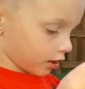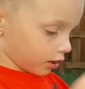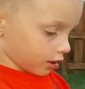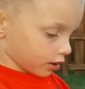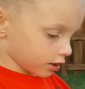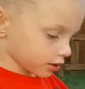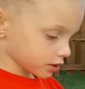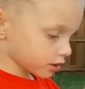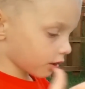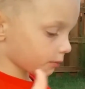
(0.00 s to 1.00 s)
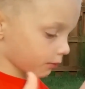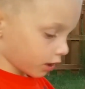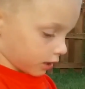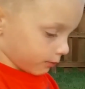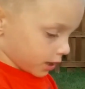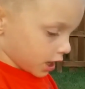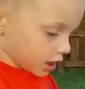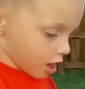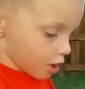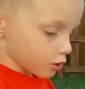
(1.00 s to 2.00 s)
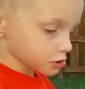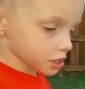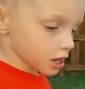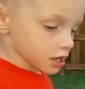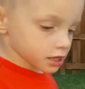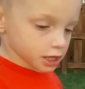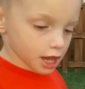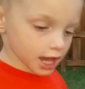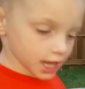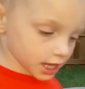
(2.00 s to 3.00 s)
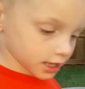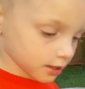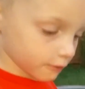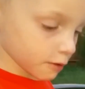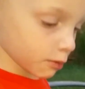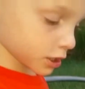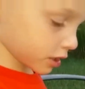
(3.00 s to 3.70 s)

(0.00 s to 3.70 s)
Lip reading: on the marshmallows. Then we put